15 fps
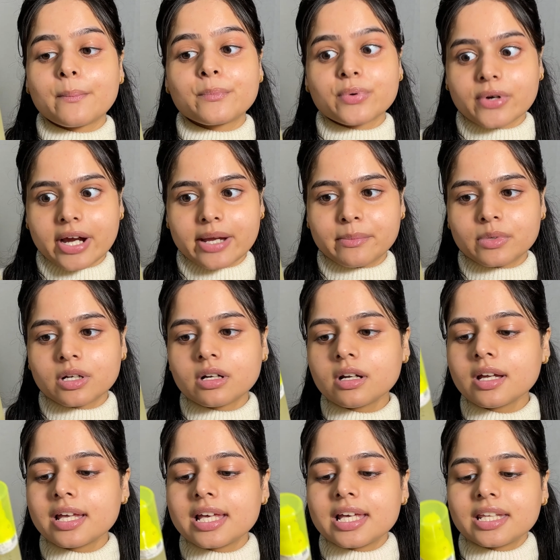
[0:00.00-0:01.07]

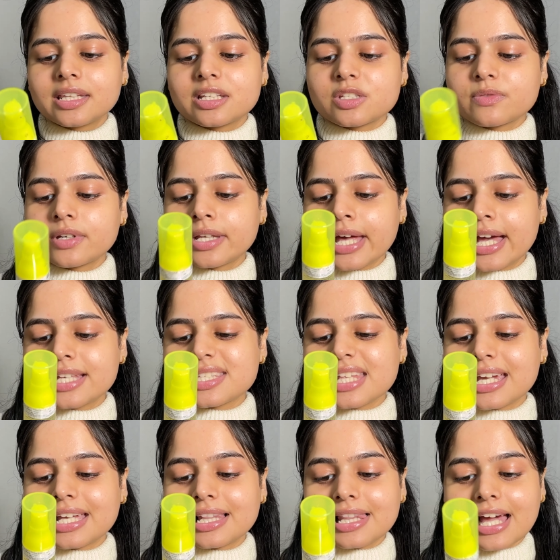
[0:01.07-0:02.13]
primer. This one has
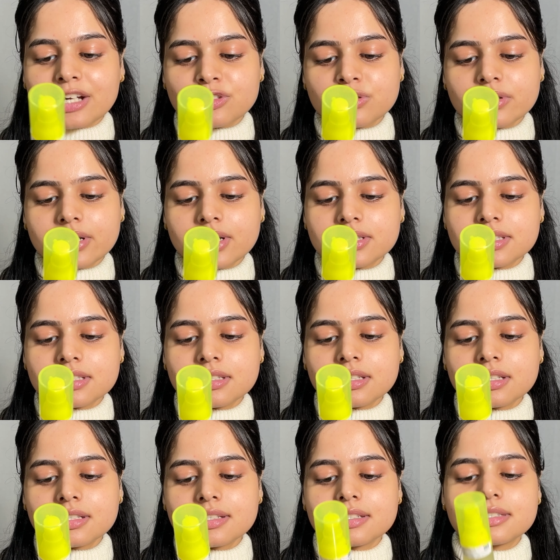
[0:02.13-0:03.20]
like electrolytes in it.